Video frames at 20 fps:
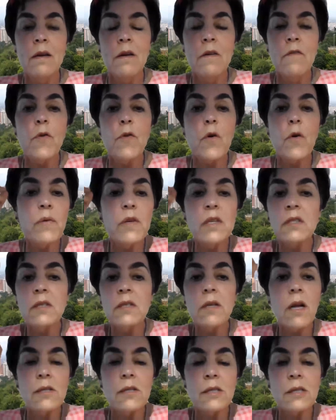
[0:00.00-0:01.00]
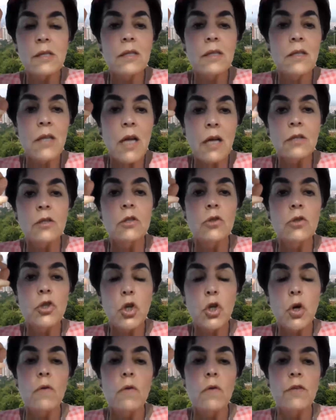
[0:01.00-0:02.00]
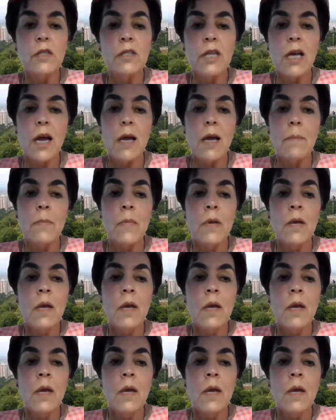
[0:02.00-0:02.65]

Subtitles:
for results not to show over time.